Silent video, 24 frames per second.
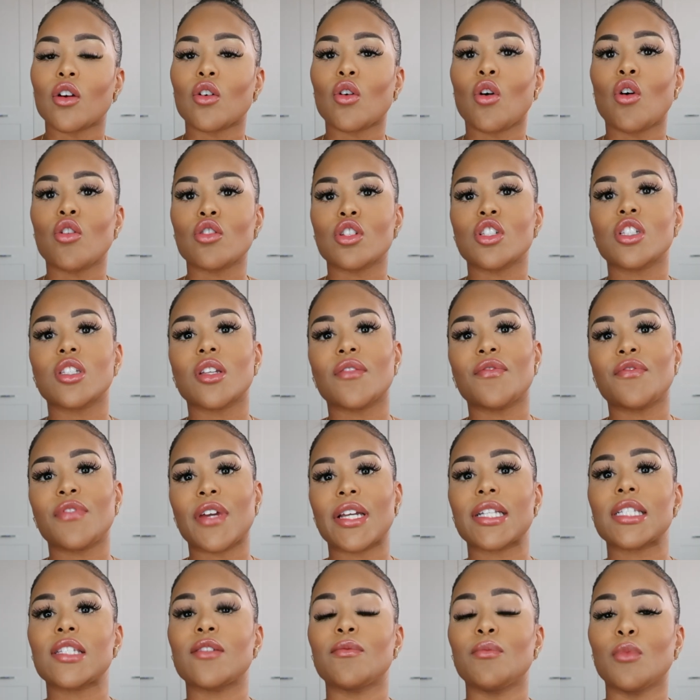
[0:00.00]

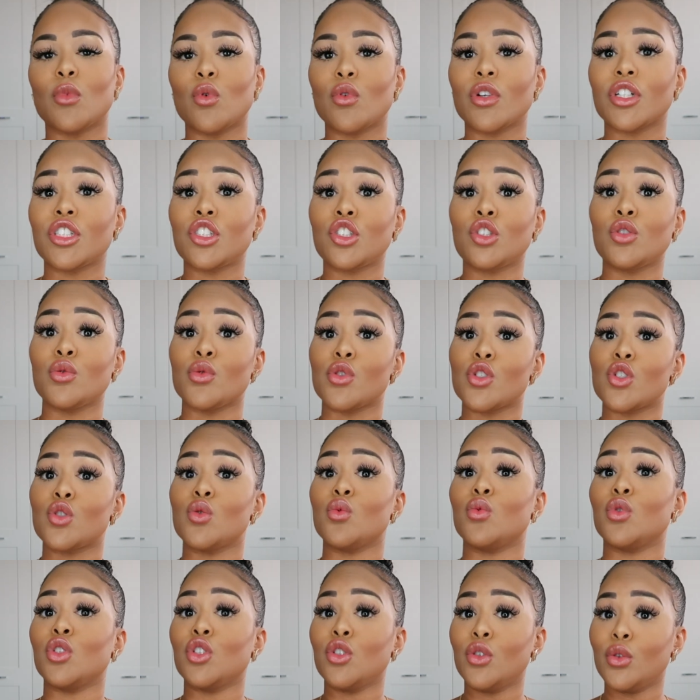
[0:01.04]
cost-effective mortgage to
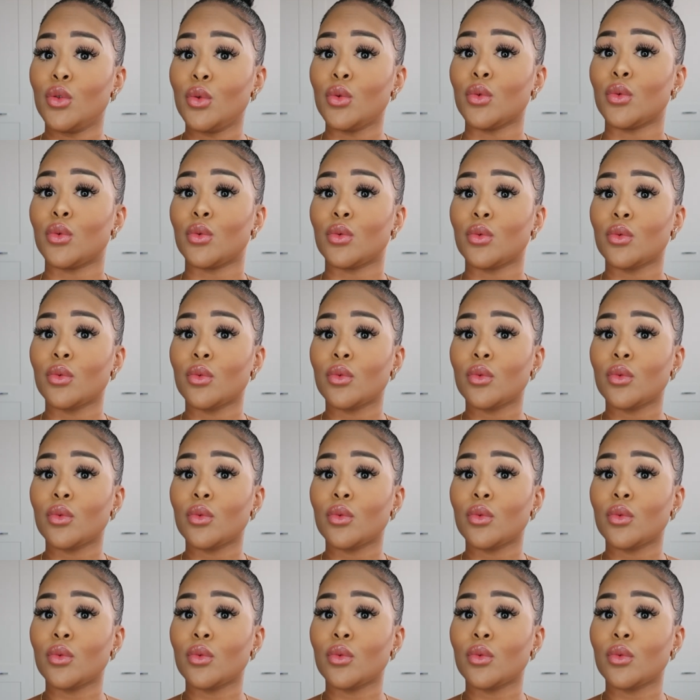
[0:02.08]
suit you,